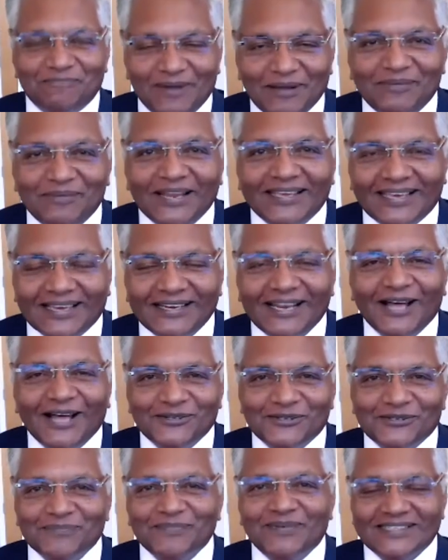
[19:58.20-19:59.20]
public
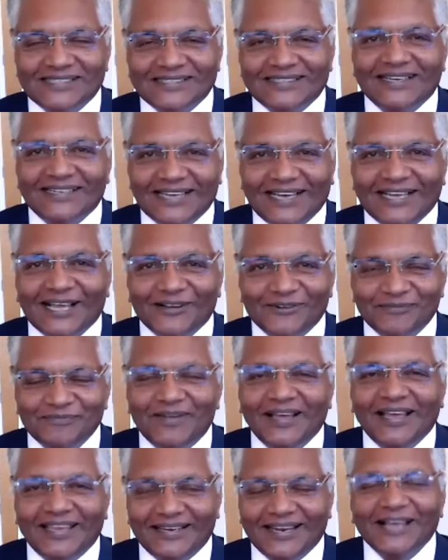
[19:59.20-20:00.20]
announcements that I have
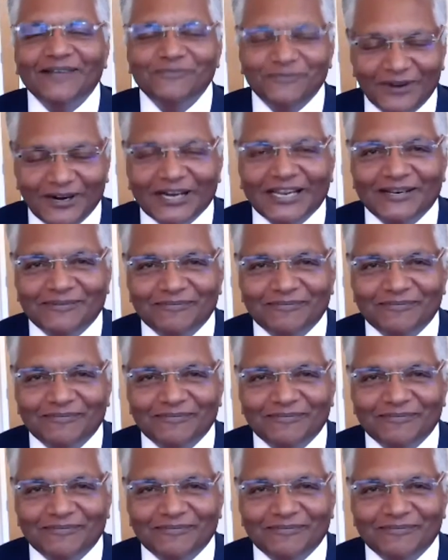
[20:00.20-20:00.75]
made. I'm very